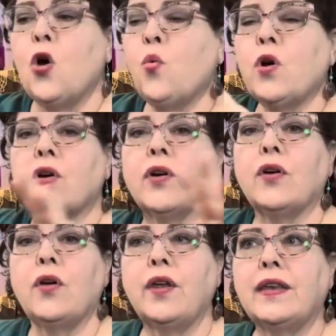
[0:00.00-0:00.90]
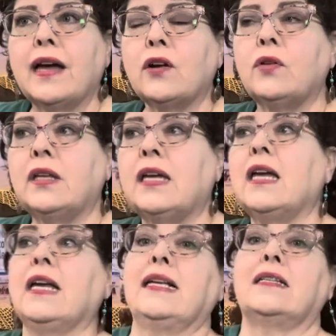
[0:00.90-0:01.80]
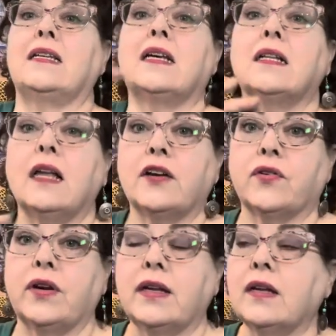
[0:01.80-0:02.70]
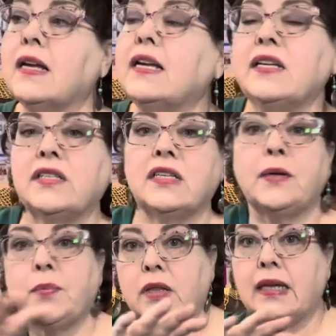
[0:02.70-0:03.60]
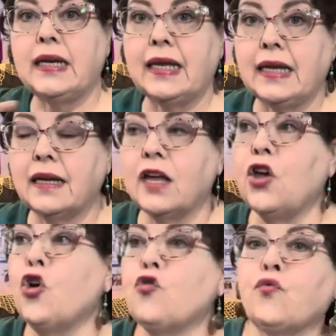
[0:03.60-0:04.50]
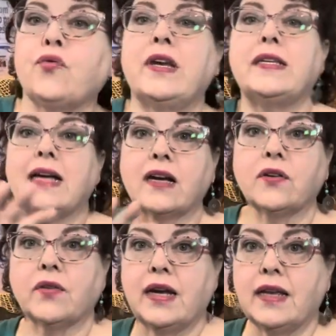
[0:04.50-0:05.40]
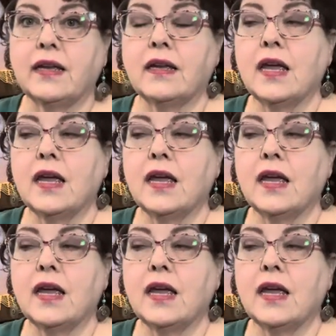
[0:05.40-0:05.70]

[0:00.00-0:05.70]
We're not only decluttering, deep cleaning, redecorating.